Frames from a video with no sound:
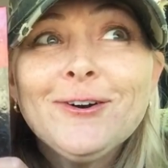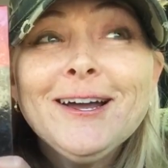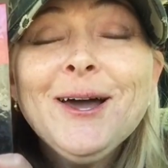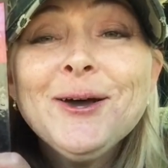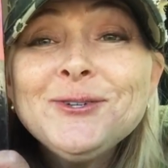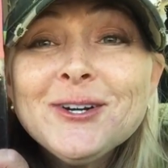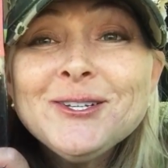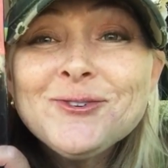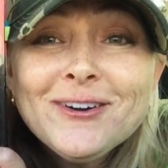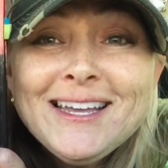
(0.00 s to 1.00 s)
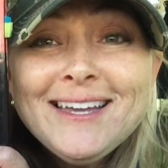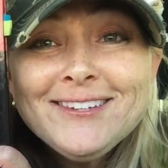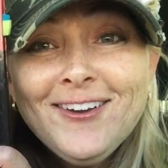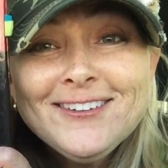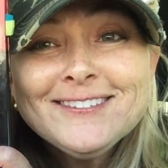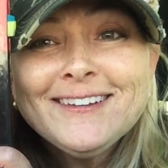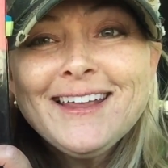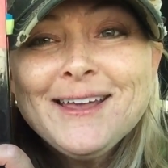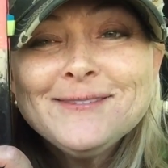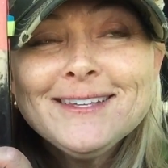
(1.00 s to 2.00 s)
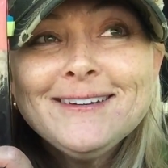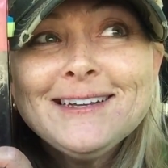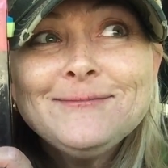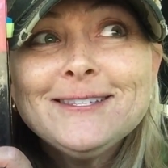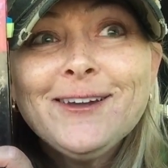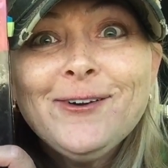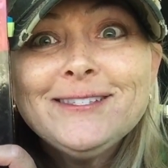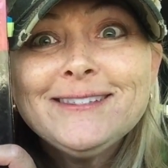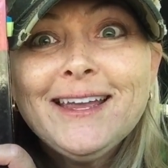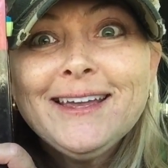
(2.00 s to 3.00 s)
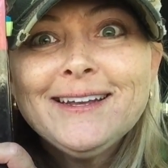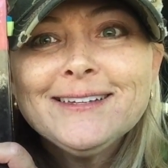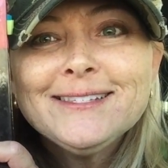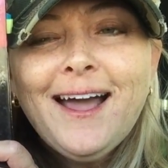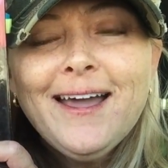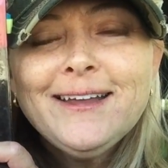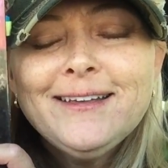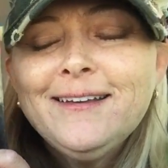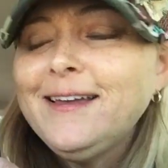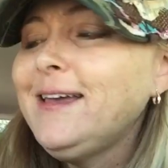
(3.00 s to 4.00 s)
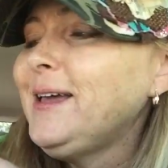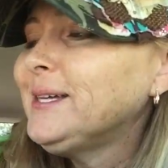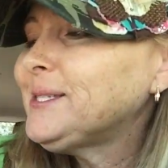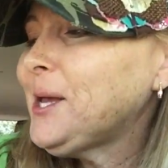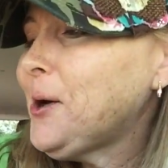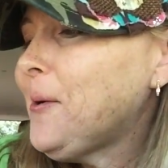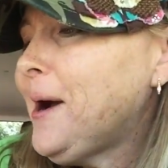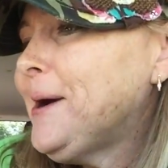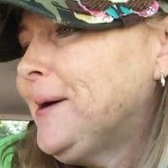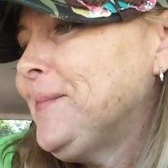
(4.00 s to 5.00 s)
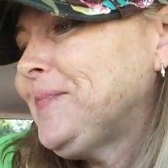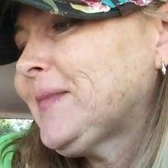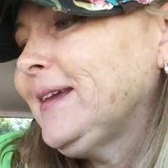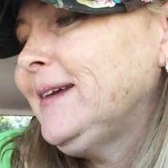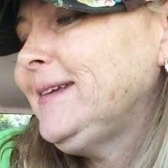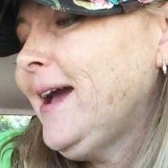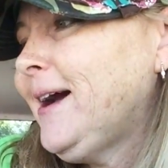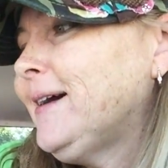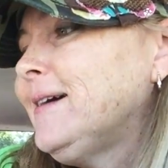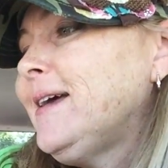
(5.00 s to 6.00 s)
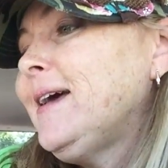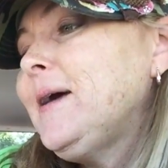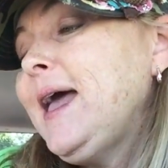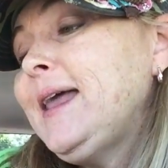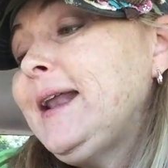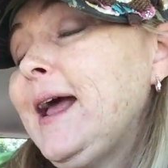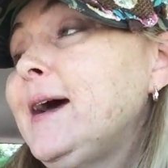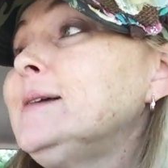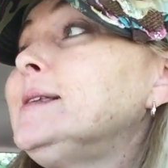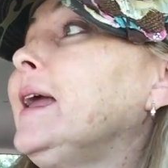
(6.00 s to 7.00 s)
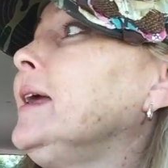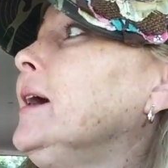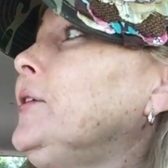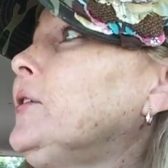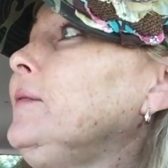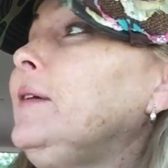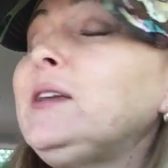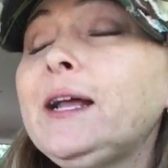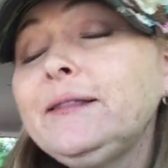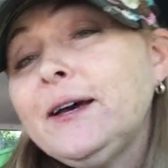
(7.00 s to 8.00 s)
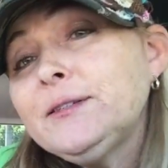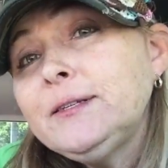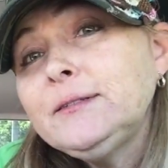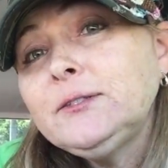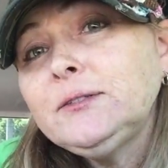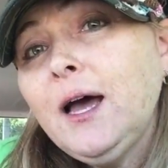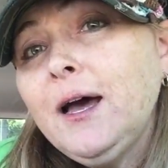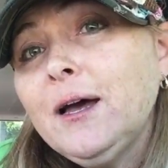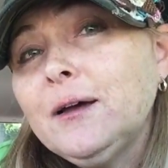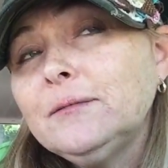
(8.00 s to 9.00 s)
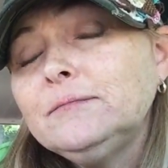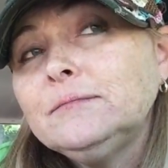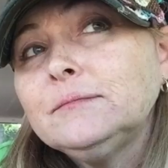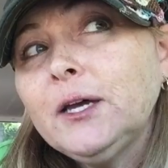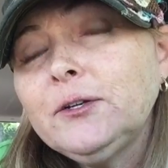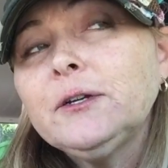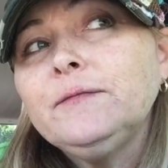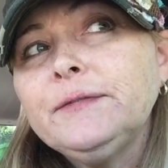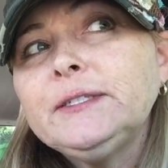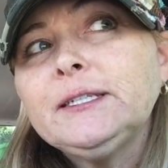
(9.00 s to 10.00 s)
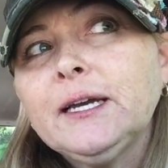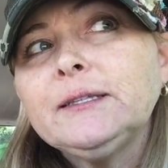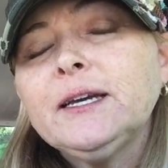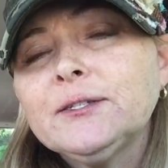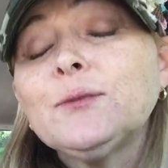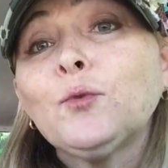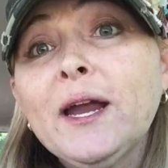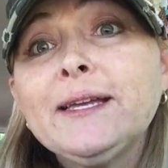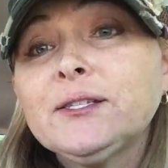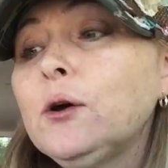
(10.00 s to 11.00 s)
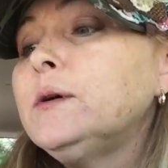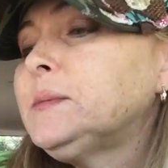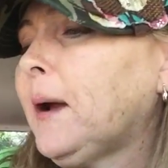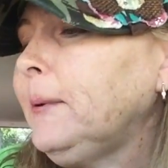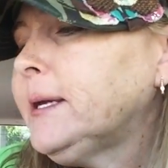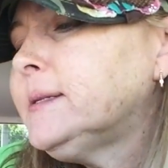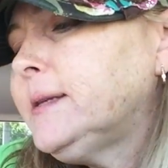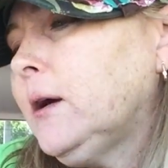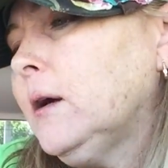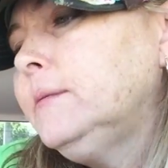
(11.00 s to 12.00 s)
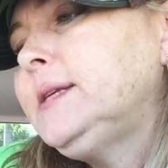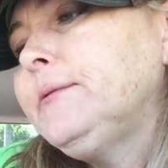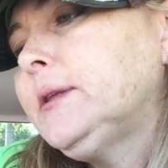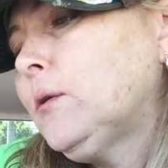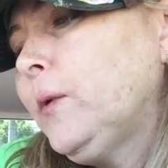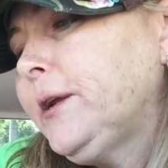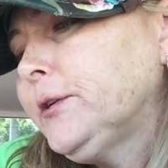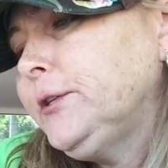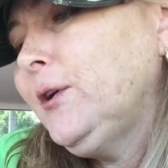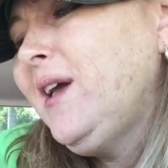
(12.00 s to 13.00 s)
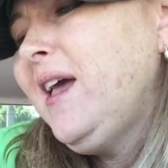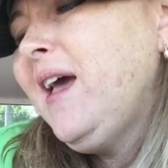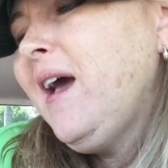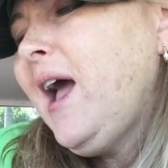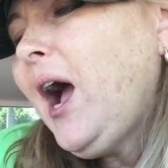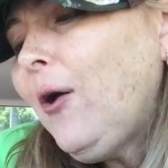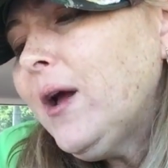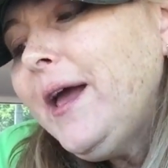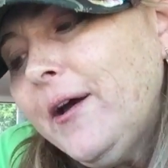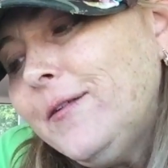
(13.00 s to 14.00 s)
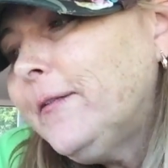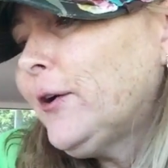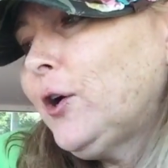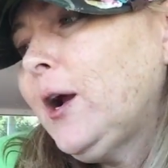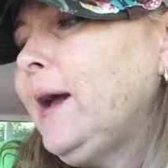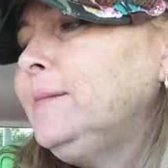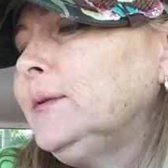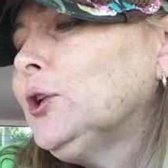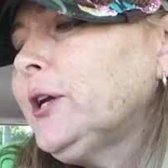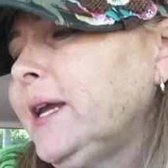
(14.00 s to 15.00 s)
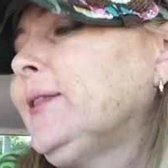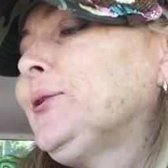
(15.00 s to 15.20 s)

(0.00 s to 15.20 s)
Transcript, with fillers: for one hundred twenty-eight dollars on Amazon. I'm so stinking excited. So, um, yeah. And it has a one hundred fifty-nine thousand uh, one hundred fifty-nine thousand rank, so it's probably going to sell, I would say, within a week or two. However, I'm looking